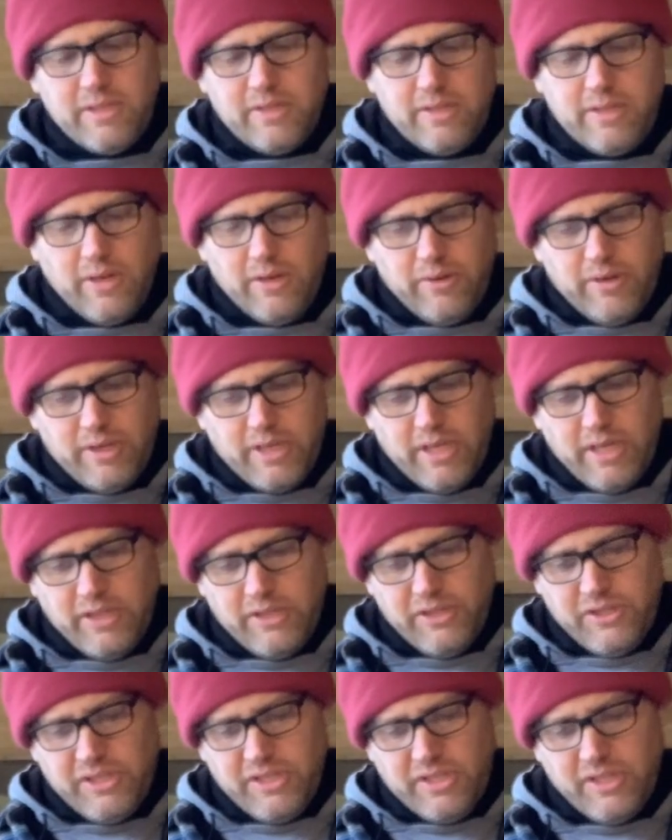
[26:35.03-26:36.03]
toner
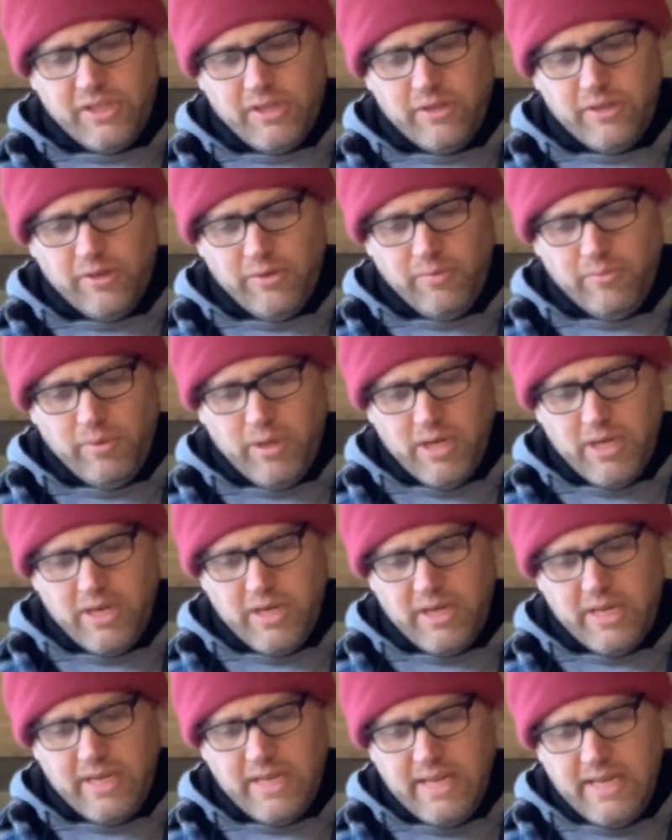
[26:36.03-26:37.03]
cartridges that don't
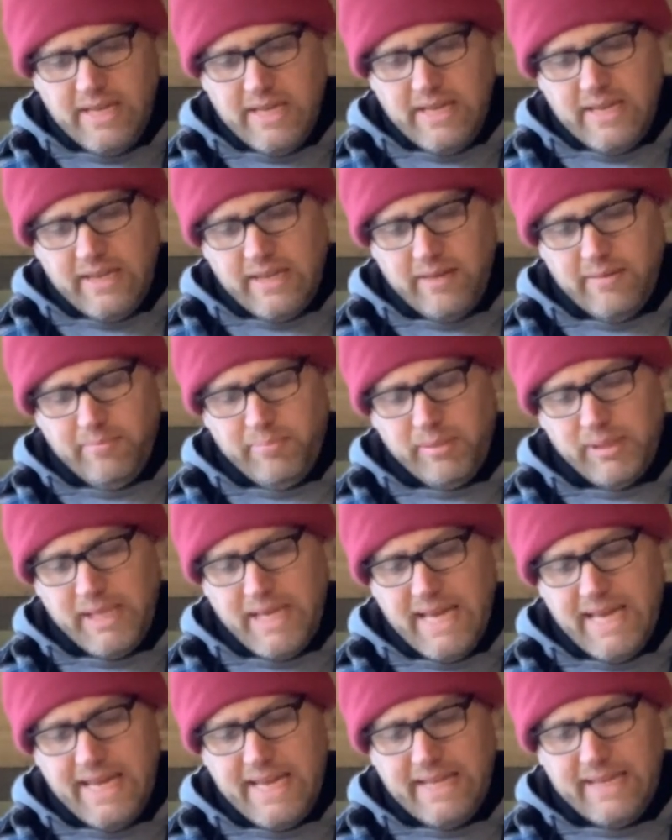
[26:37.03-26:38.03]
work,
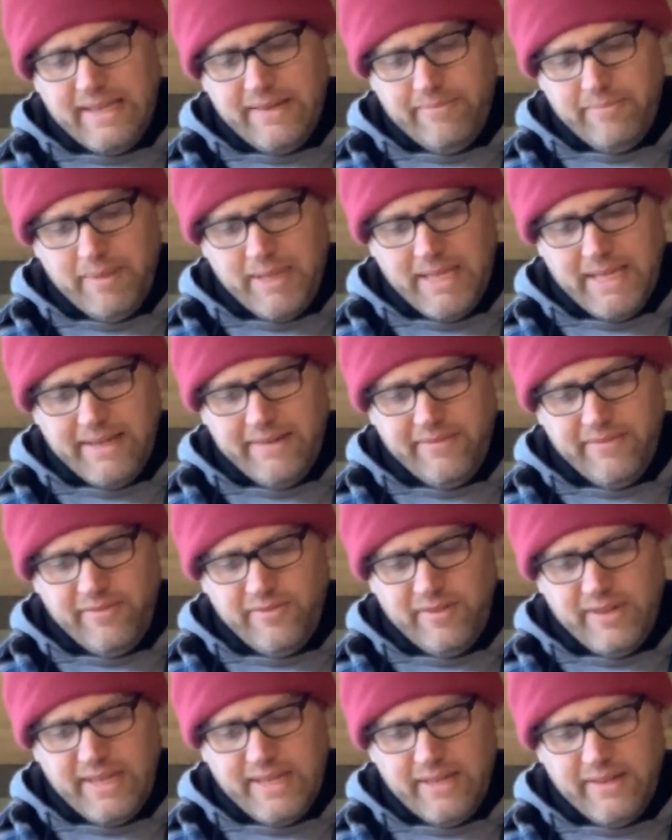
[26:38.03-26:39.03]
complain, give me
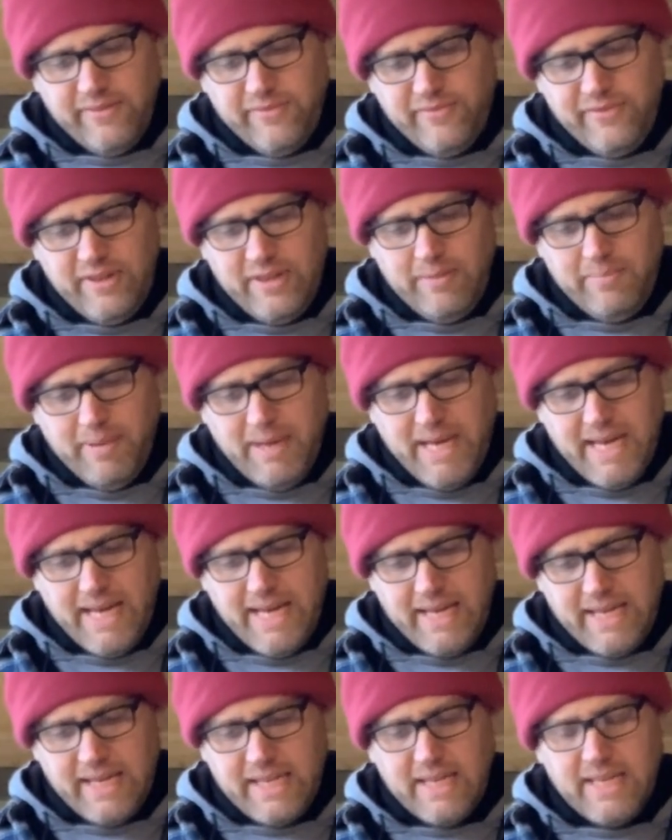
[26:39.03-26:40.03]
negative
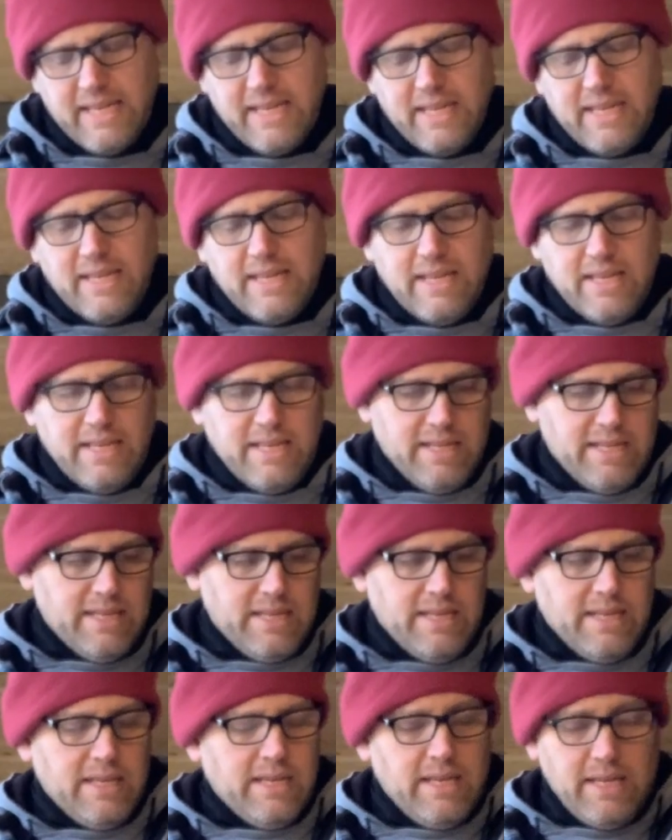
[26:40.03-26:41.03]
feedback.
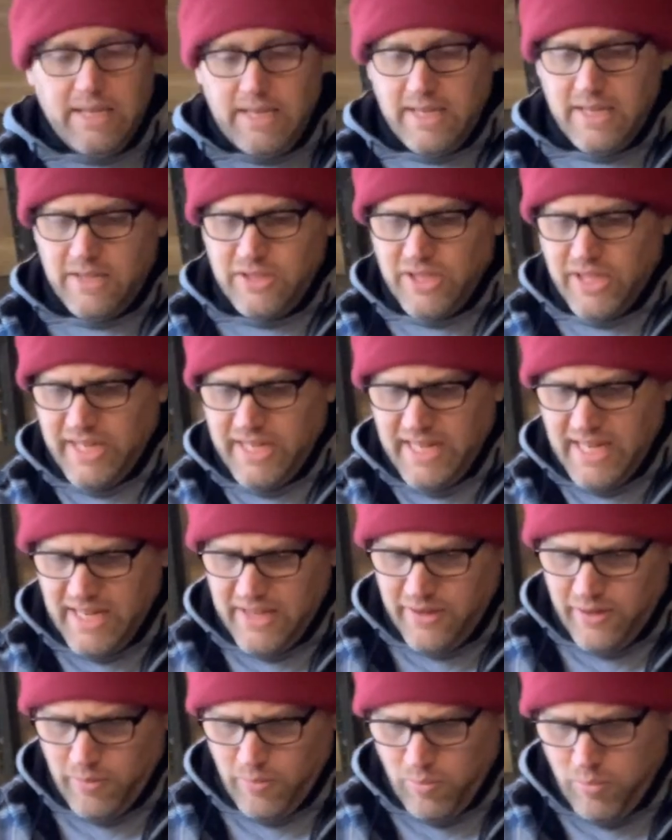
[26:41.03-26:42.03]
Here's
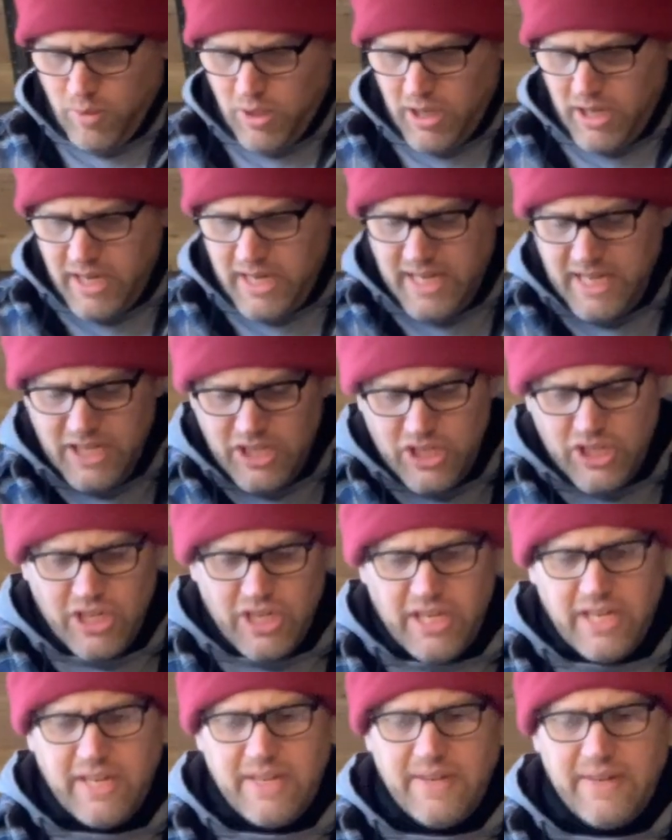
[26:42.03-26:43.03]
another
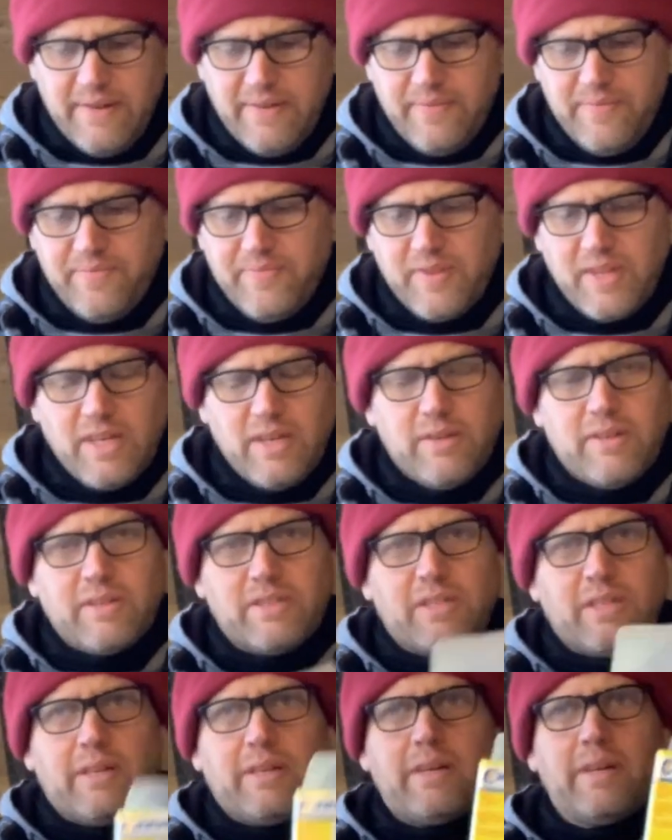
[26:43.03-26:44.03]
watch. No,
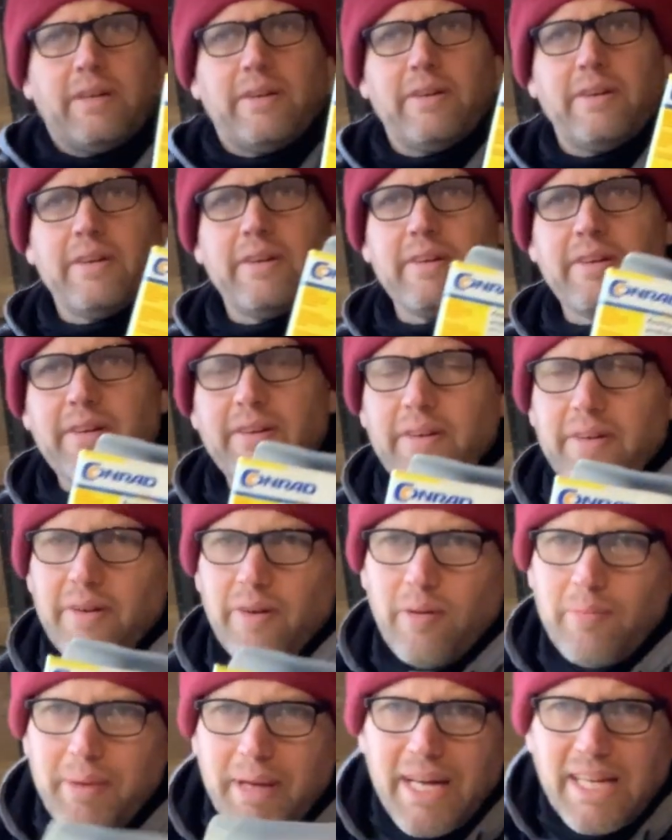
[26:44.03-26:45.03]
there's a
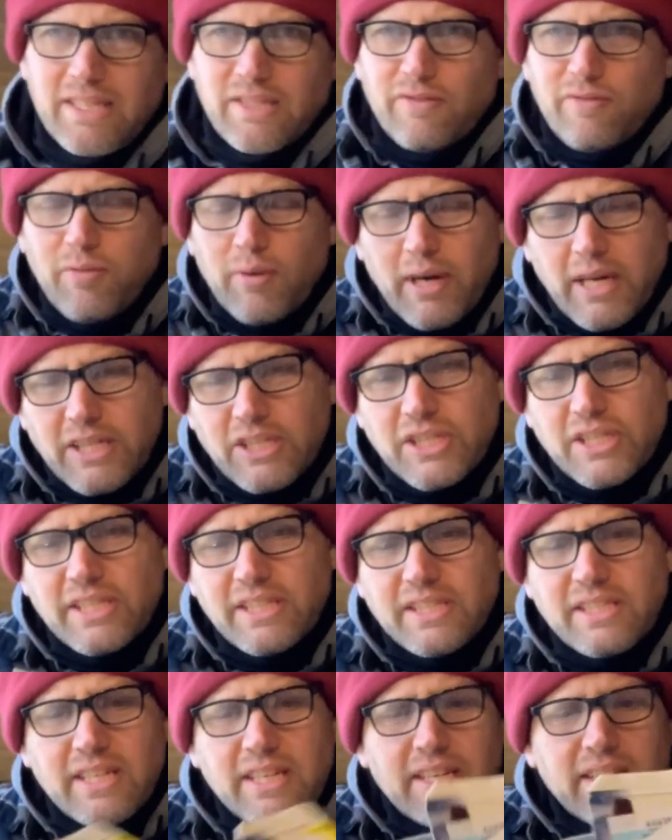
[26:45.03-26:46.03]
whole box of
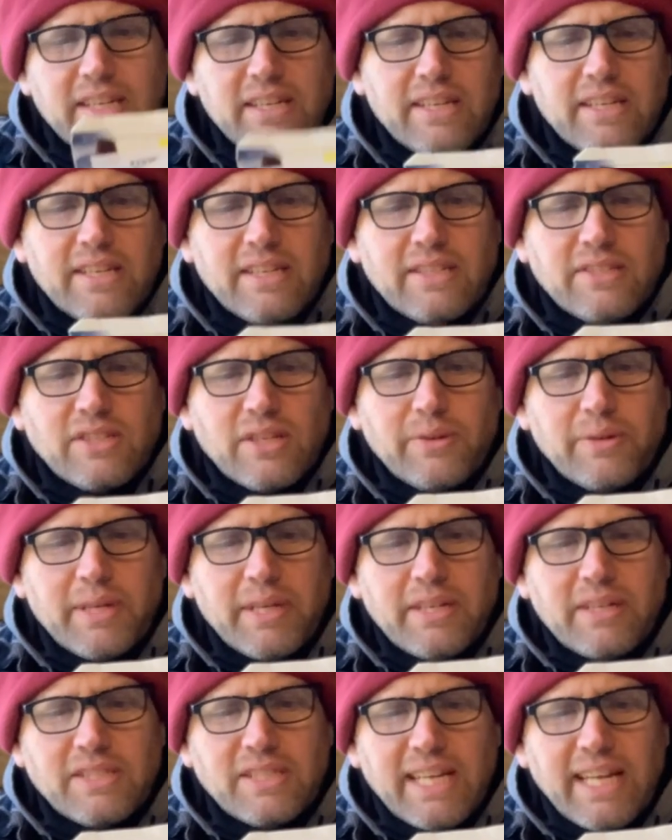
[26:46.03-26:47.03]
watches. So
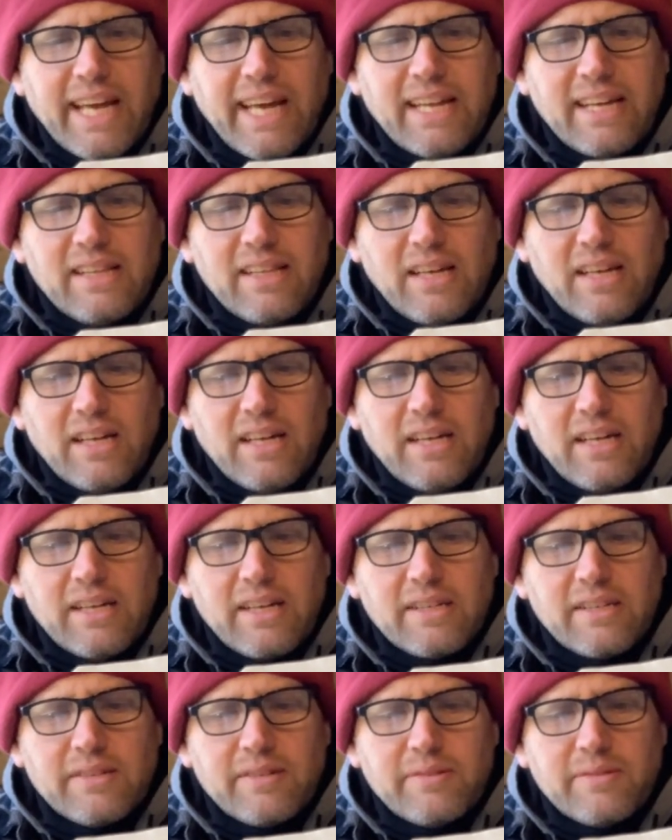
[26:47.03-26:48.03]
here's an
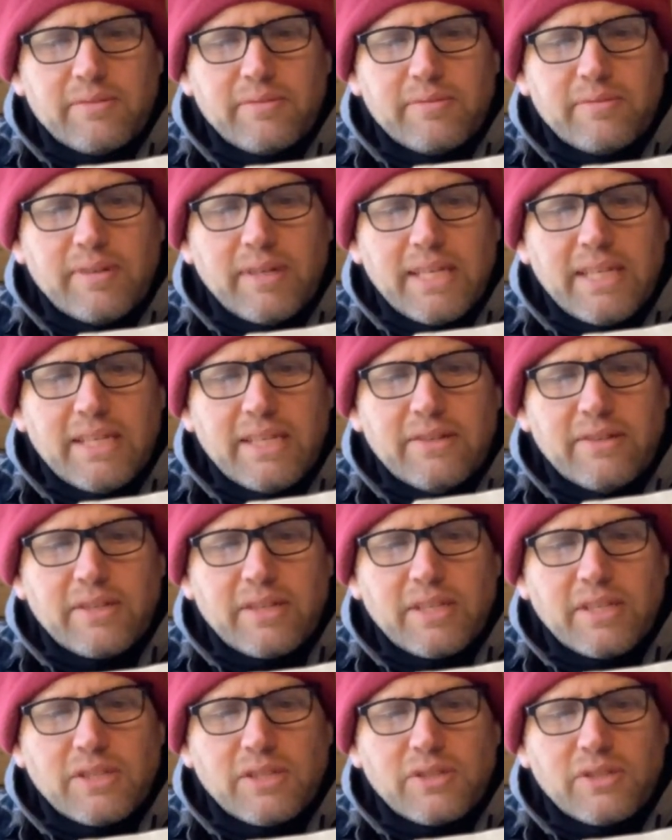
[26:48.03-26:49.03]
analog radio
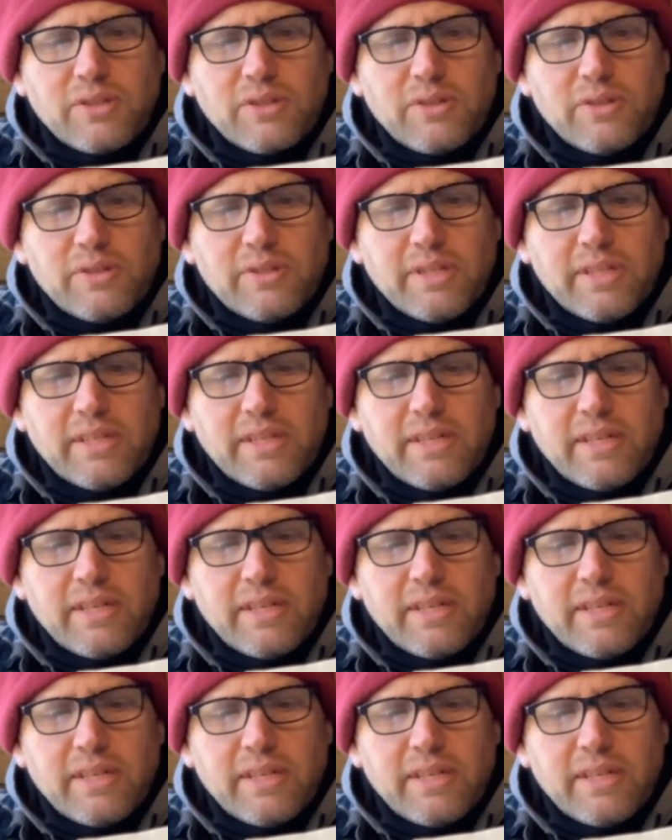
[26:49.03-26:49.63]
controlled